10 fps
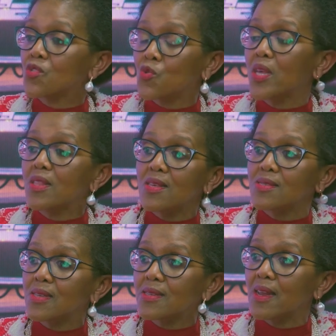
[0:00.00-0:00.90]
doing
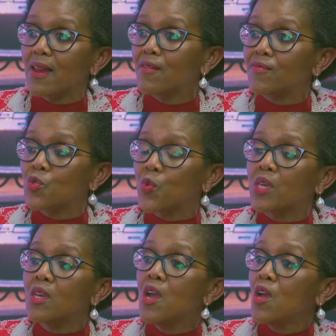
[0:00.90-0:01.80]
things that I love
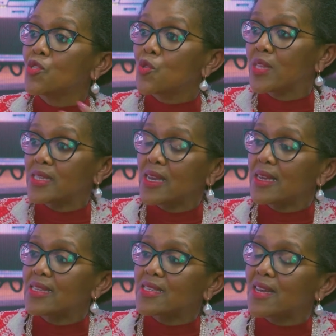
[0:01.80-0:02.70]
doing, so that I
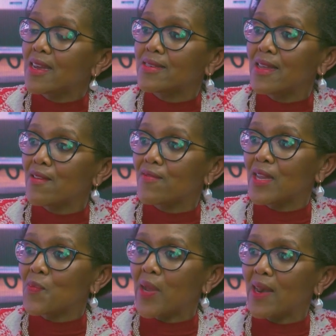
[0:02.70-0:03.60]
can try and have
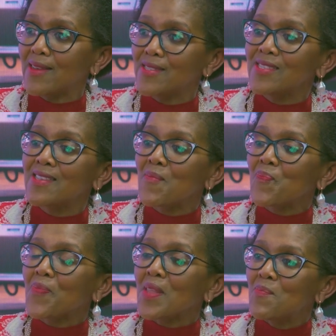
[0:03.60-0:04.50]
that balance.
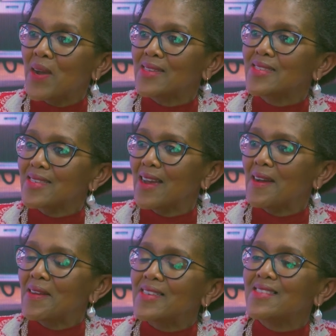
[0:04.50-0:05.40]
But
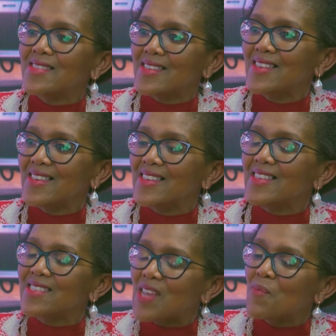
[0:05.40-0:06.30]

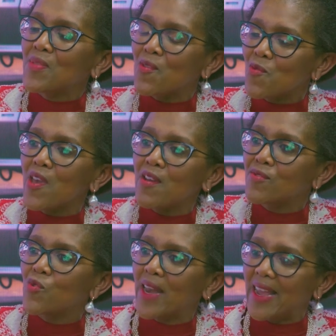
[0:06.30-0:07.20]
it's something you have
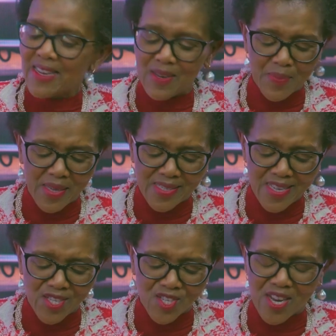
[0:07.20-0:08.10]
to learn and be
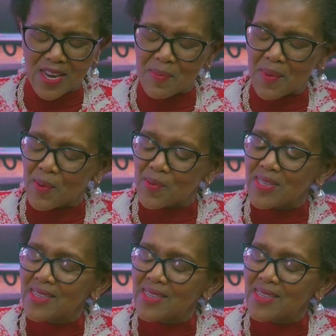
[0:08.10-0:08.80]
intentional about.